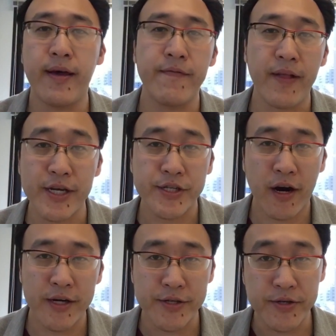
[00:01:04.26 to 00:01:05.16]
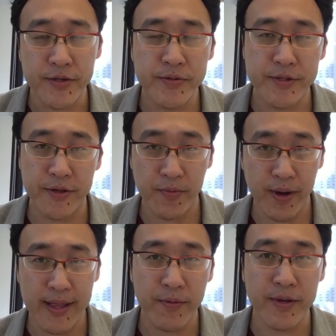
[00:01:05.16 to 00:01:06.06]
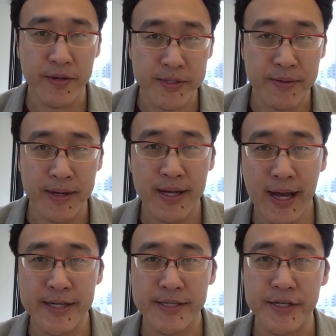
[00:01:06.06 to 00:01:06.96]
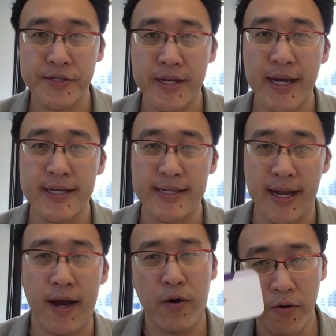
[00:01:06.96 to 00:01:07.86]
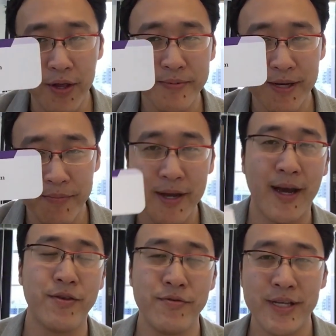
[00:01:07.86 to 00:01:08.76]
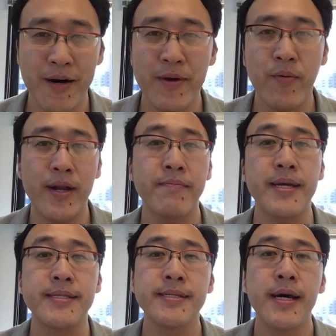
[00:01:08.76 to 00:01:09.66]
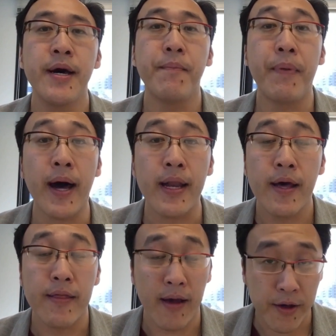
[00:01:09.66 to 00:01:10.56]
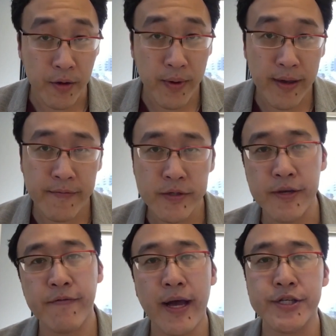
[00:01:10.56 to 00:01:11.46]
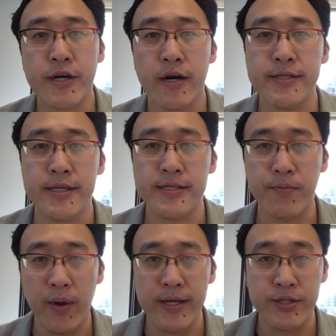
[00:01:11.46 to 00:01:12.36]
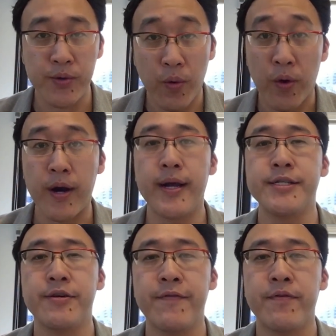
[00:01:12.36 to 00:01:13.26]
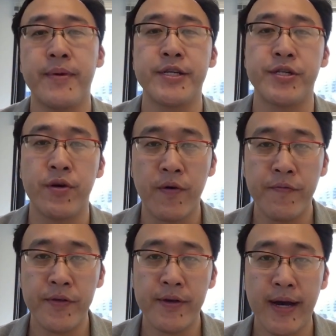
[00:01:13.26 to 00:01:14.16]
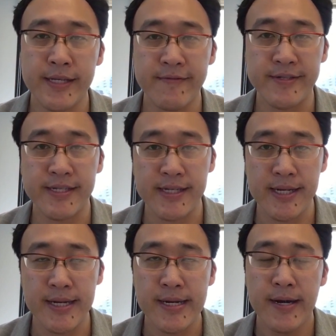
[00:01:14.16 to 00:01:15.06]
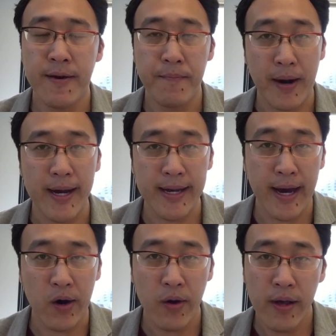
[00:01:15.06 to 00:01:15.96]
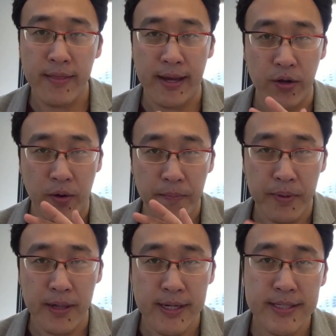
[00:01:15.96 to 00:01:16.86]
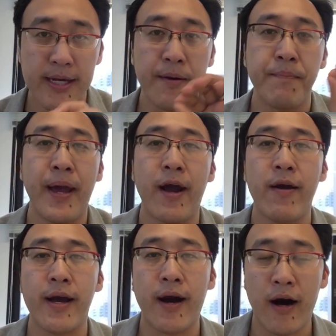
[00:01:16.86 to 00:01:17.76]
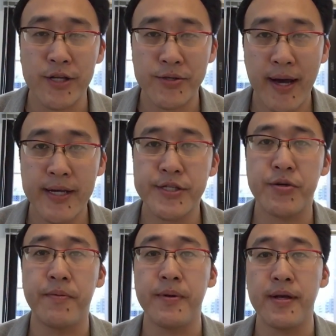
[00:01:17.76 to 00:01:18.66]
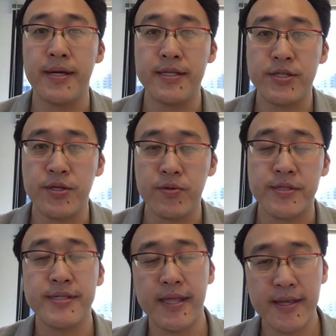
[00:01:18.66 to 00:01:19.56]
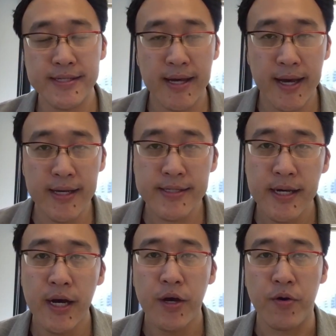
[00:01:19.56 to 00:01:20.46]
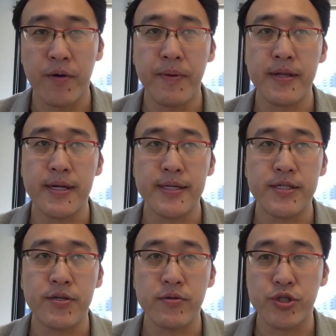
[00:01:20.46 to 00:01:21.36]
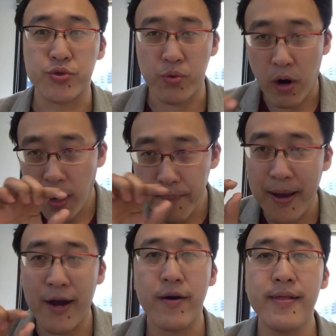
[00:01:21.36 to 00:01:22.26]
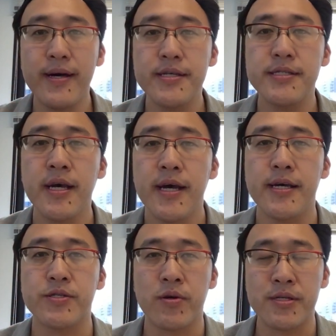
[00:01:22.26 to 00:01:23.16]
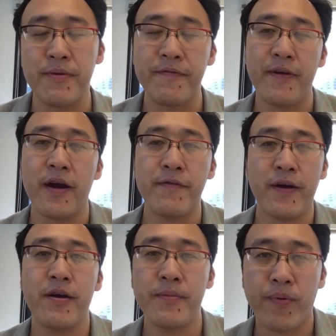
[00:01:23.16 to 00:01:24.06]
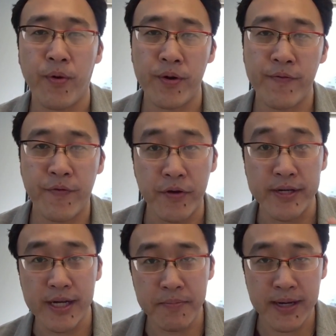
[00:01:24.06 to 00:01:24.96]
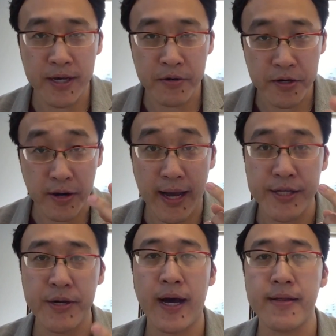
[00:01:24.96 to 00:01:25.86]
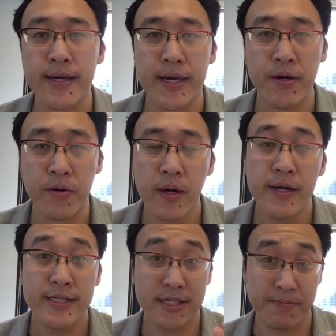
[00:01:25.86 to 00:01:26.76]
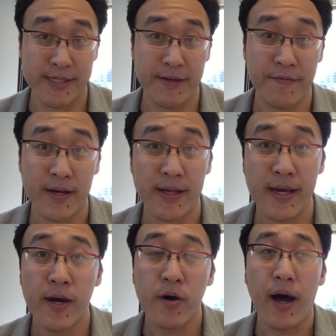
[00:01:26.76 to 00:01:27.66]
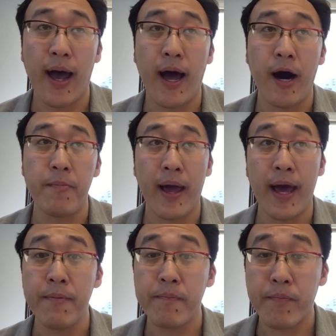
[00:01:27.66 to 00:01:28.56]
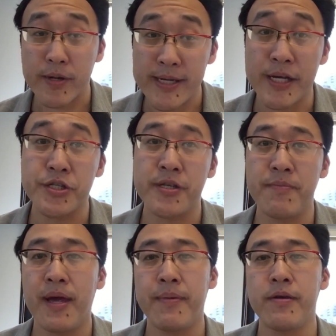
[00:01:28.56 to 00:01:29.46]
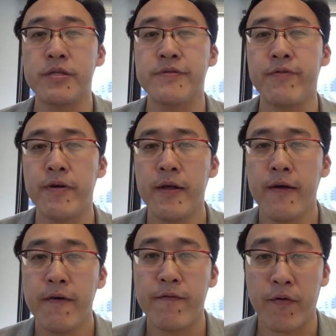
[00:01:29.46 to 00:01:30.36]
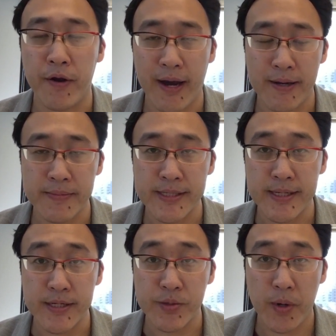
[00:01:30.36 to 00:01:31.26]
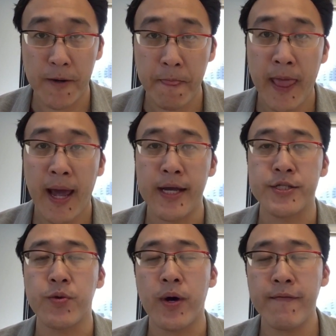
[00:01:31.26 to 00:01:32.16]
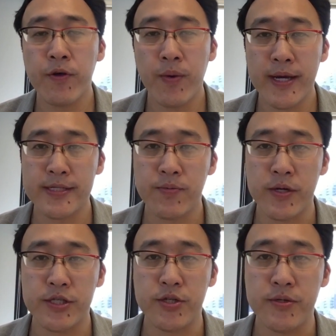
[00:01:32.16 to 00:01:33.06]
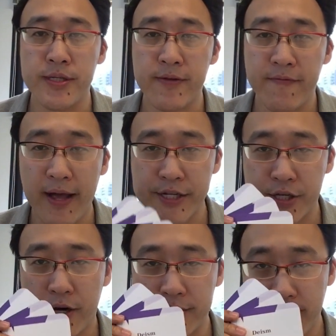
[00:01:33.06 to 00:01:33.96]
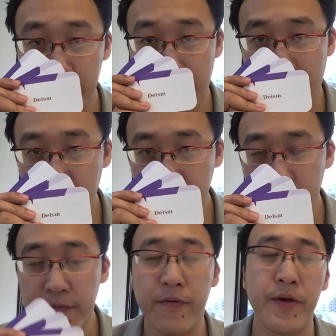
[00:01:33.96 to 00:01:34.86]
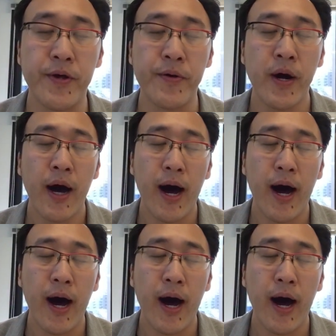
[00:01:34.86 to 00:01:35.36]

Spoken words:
that flashcards are used, or the way that we used them in class yesterday, is that I hold up something and you tell me what it means. But the other way of using flashcards is a way to organize your information. Hopefully you guys have seen by now that your ability to compare and contrast, your ability to synthesize, your ability to draw parallels is going to be very, very important for your DBQ and your LEQ specifically. And potentially may be useful for your MC as well. And so one of the ways in which using flashcards can be helpful for you